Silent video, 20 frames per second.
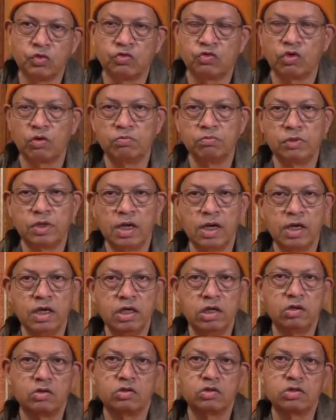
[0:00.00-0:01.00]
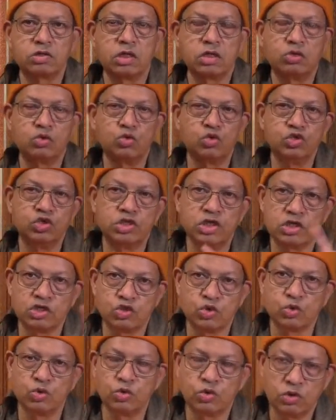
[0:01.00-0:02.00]
From there he was sent to
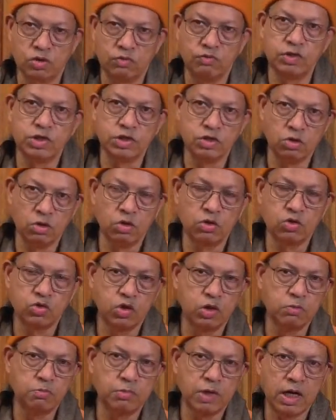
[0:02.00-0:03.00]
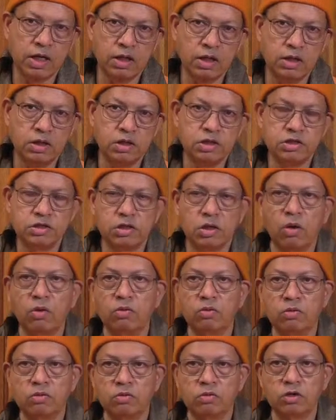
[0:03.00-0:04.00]
Jessore, which is also in Bangladesh now,
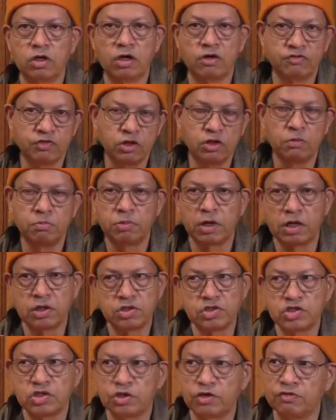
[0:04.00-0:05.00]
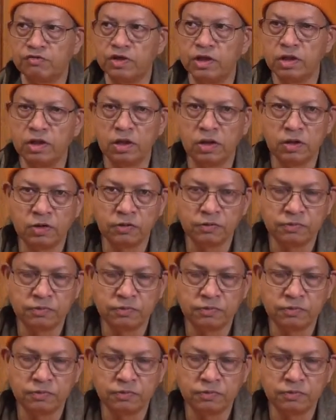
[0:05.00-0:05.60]
after the partition of India.